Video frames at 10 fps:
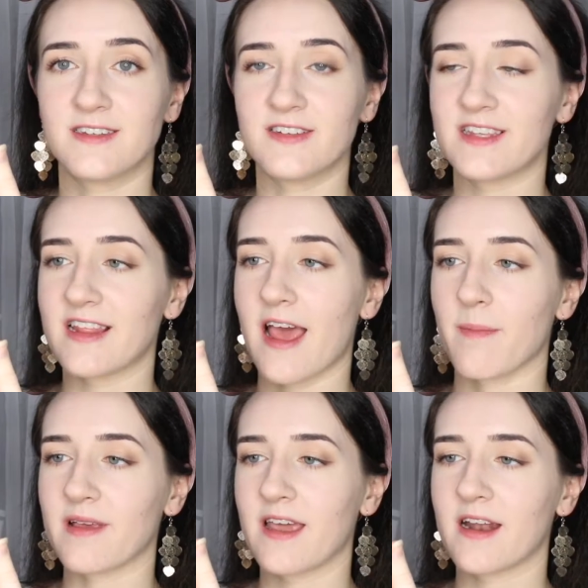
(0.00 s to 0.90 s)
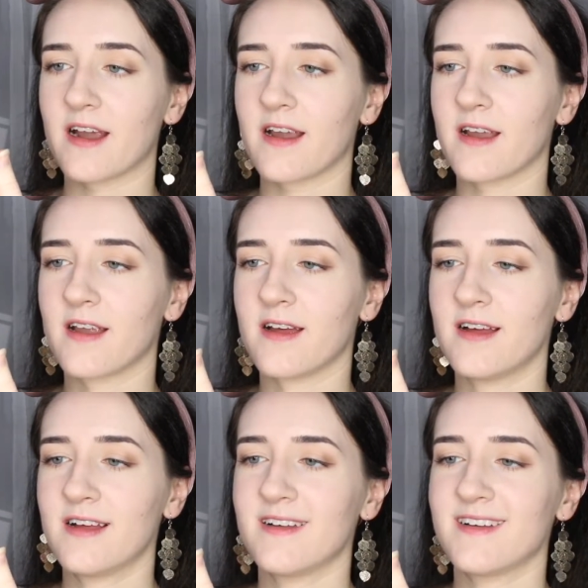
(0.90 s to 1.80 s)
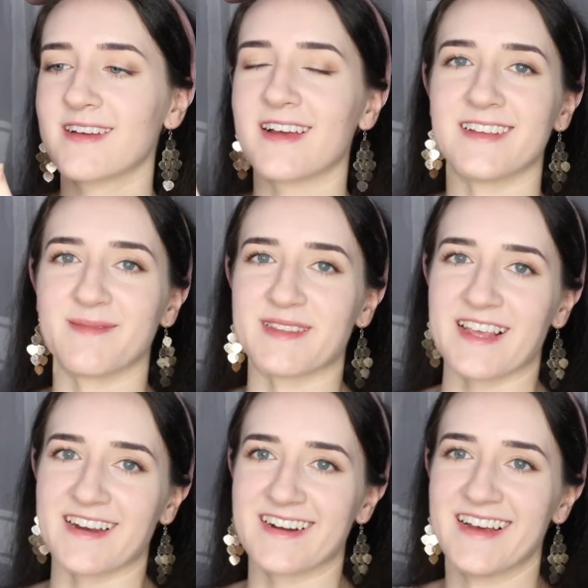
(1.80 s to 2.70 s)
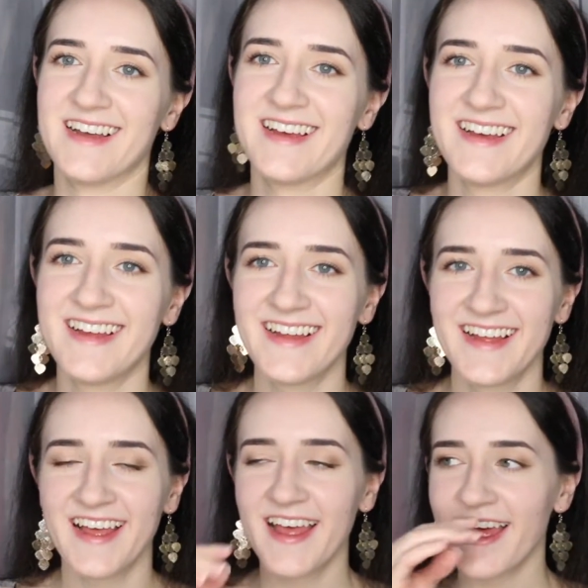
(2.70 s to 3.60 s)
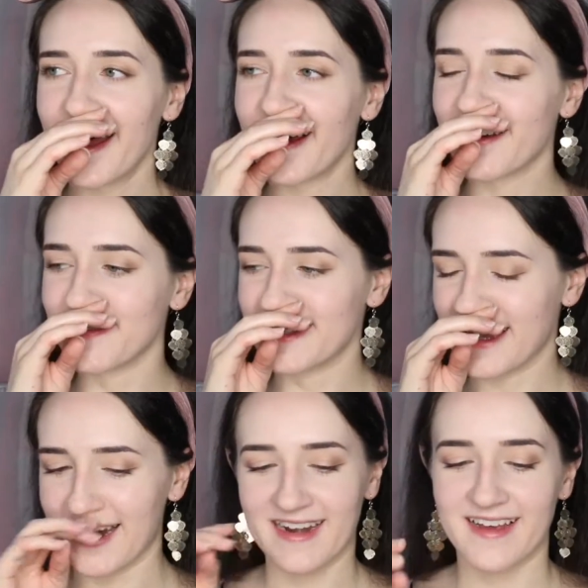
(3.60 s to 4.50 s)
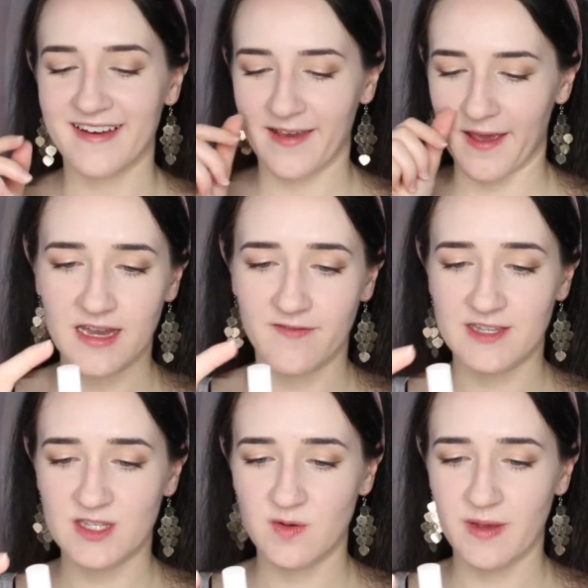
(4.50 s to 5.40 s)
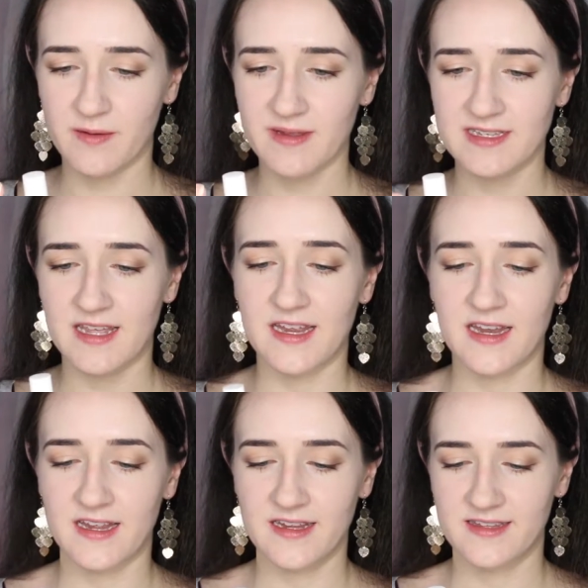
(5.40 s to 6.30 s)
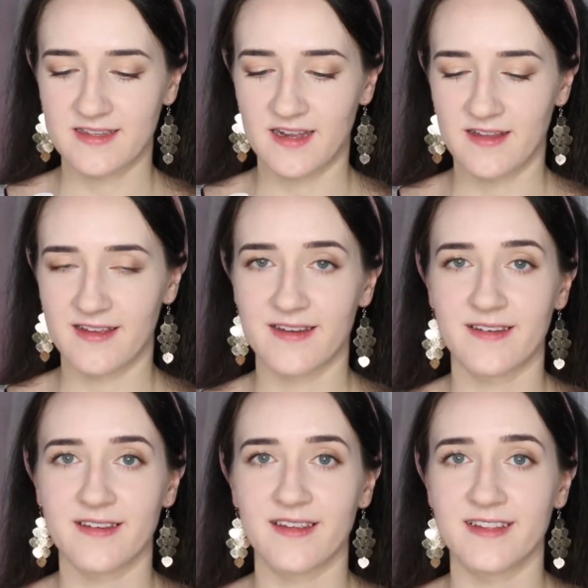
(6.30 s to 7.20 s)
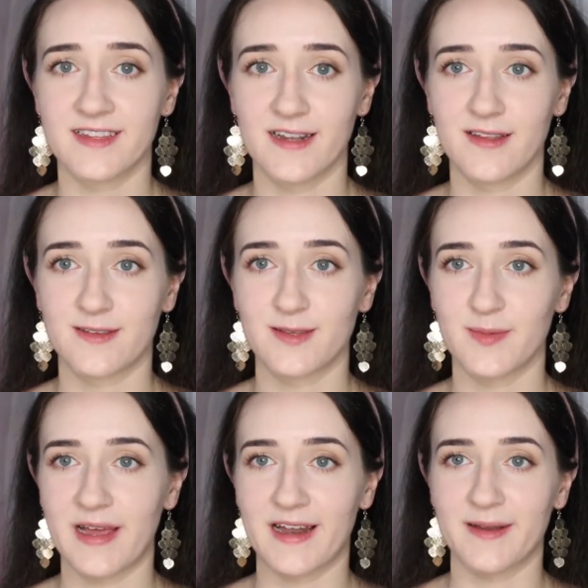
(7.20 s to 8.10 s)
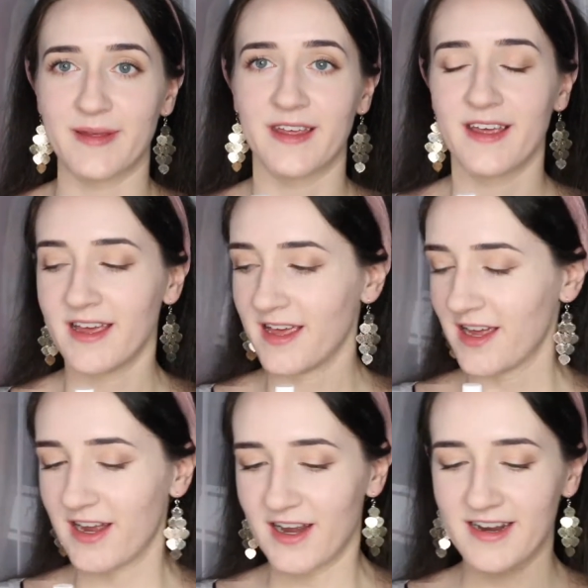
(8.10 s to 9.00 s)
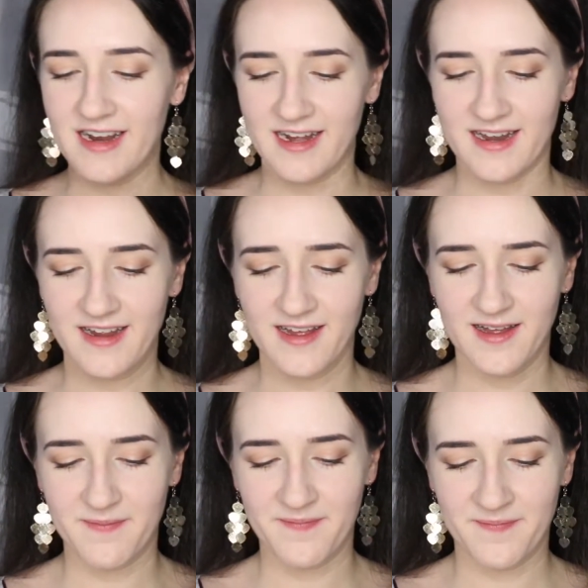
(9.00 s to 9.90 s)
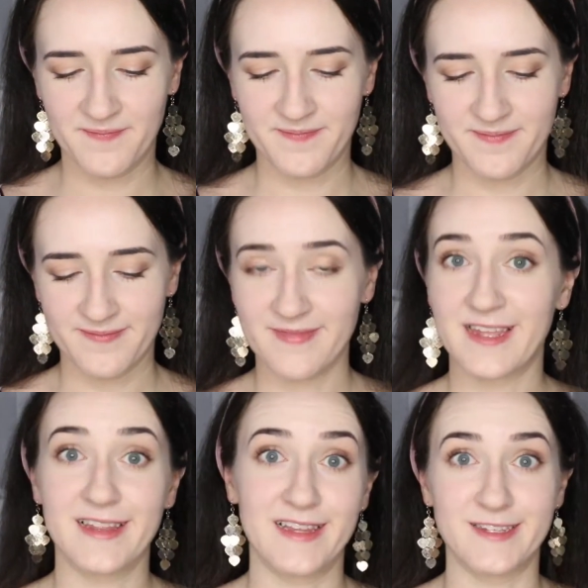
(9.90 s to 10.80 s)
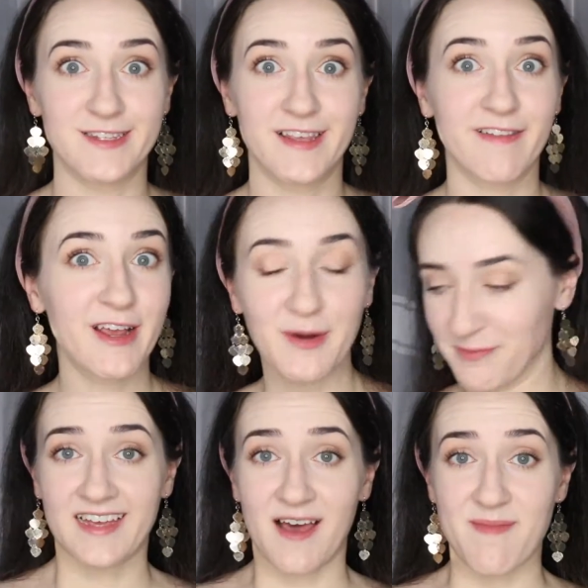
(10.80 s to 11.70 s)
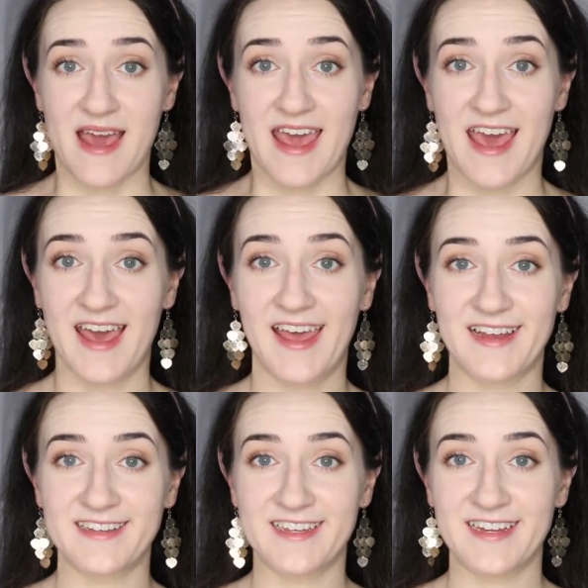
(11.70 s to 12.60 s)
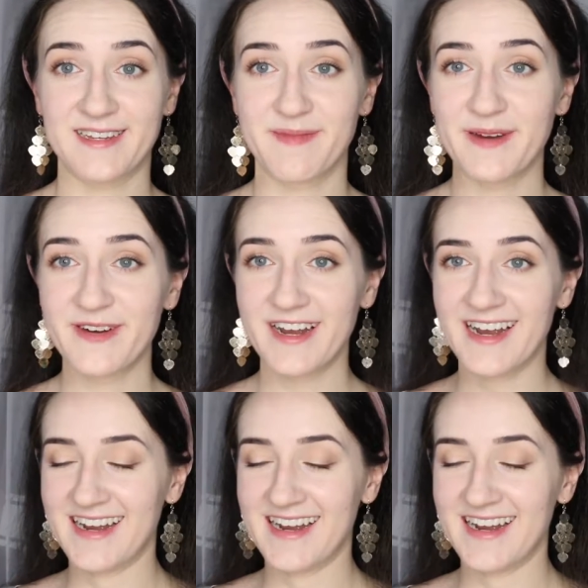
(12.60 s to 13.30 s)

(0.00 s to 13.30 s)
Do you see the applicator? Guys, I'm scared. Oh, I'm scared. Okay, if it's too pigmented, it's gonna look so bad on me. Alright, let's just give it a go. Got my handy dandy mirror.